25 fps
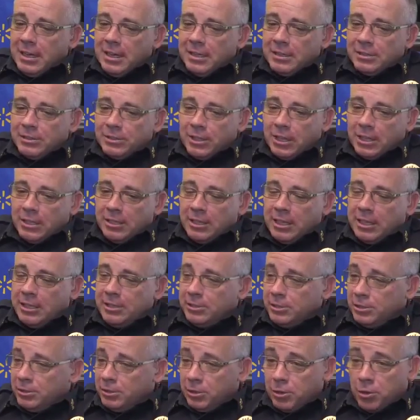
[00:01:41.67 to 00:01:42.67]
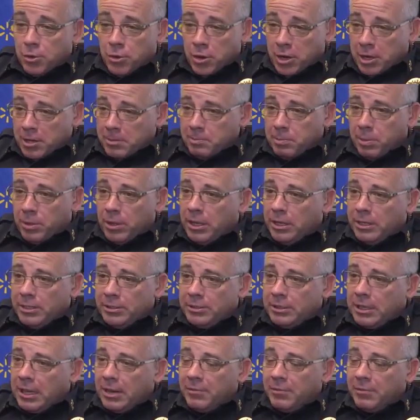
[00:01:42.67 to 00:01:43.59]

uh, Soddy Daisy is a great place.